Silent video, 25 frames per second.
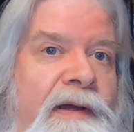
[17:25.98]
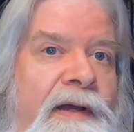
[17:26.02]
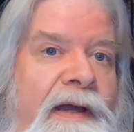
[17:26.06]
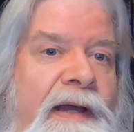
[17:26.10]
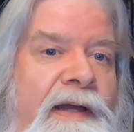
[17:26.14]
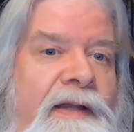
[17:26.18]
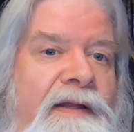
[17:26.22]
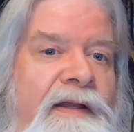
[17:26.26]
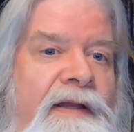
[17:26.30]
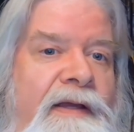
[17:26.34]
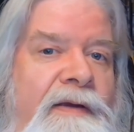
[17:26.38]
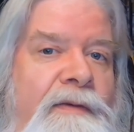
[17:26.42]

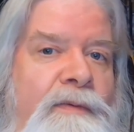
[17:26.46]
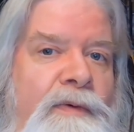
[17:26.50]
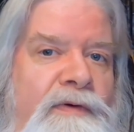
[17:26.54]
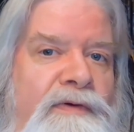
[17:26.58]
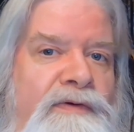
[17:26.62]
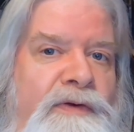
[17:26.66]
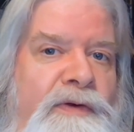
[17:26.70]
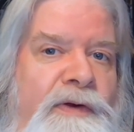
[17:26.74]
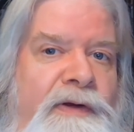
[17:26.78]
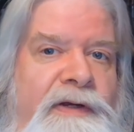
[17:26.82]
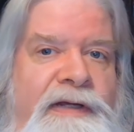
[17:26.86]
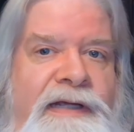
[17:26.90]
and they were
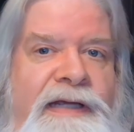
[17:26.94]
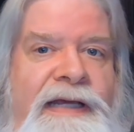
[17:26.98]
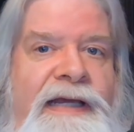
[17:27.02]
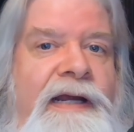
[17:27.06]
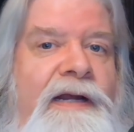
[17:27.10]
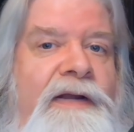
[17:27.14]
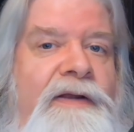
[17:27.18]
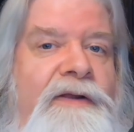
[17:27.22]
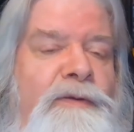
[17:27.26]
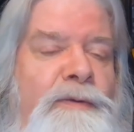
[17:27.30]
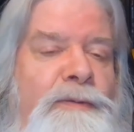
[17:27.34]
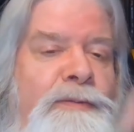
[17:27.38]
trying to
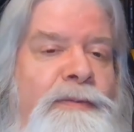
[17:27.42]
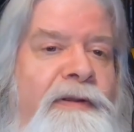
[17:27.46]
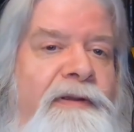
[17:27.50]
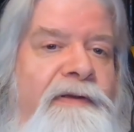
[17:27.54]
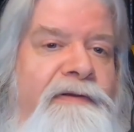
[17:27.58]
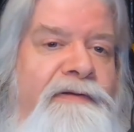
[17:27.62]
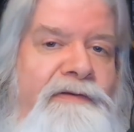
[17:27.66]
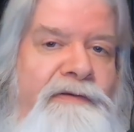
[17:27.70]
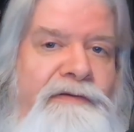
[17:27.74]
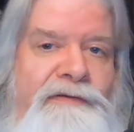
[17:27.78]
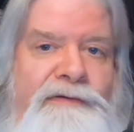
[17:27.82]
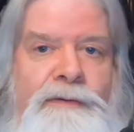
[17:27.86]
get other
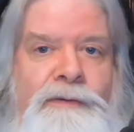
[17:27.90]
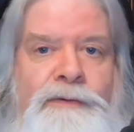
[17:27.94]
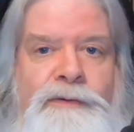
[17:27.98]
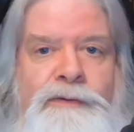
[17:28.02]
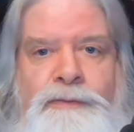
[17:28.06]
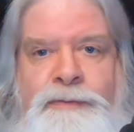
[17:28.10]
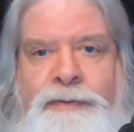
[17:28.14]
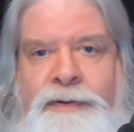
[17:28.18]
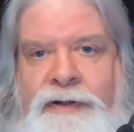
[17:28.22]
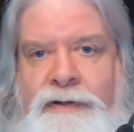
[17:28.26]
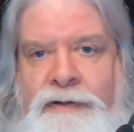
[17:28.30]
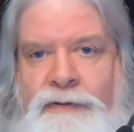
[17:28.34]
places.
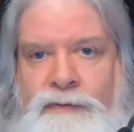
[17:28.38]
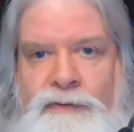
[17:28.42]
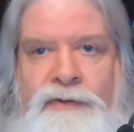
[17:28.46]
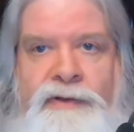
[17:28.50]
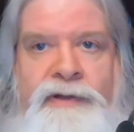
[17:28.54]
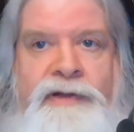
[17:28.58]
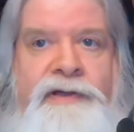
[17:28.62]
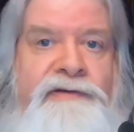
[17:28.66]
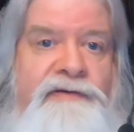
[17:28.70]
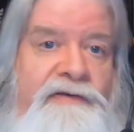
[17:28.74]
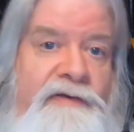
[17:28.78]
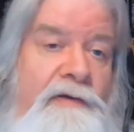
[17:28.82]
Scornubel
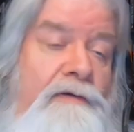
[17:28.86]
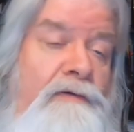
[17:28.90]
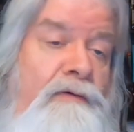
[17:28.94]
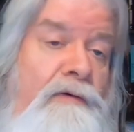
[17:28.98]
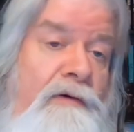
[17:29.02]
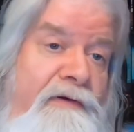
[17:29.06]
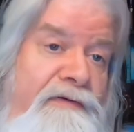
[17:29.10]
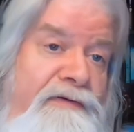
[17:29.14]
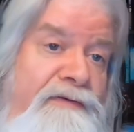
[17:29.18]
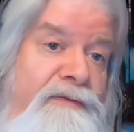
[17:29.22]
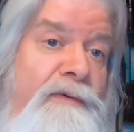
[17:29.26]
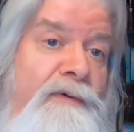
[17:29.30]
was the
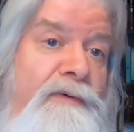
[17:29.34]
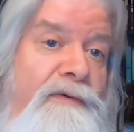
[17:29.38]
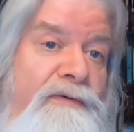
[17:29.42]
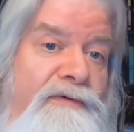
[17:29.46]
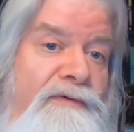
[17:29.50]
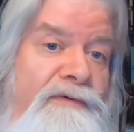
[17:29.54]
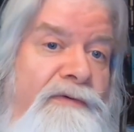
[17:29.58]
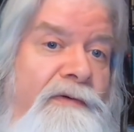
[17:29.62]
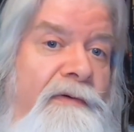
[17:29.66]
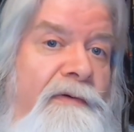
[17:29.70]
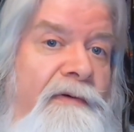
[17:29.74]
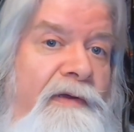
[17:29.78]

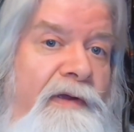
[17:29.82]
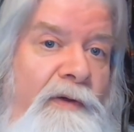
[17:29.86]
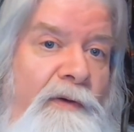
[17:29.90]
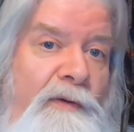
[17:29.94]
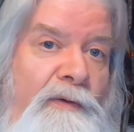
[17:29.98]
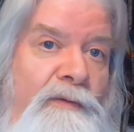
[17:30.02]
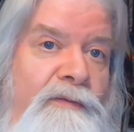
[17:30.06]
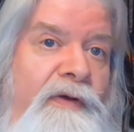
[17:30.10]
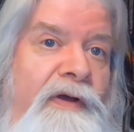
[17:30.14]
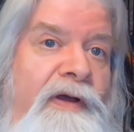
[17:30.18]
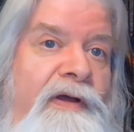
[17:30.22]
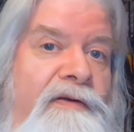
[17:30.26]
crossroads
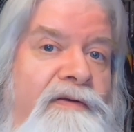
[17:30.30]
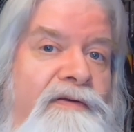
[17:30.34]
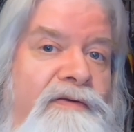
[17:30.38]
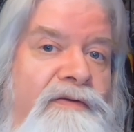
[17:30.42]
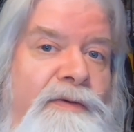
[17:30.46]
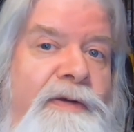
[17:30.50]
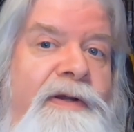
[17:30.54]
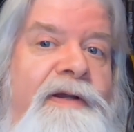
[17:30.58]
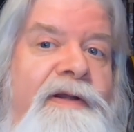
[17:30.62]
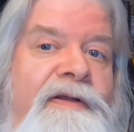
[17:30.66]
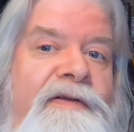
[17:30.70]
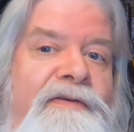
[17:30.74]
caravan
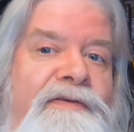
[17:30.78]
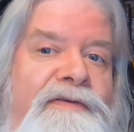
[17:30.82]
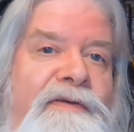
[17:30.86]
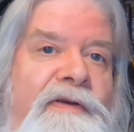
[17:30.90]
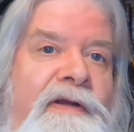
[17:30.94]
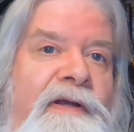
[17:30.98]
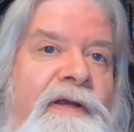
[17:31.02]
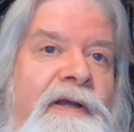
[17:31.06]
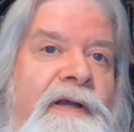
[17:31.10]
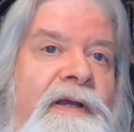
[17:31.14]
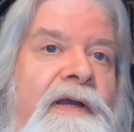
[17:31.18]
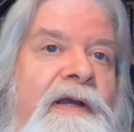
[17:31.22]
trading
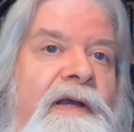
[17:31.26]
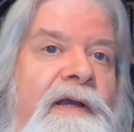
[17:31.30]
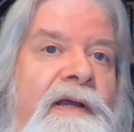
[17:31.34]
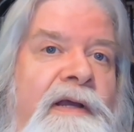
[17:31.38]
city.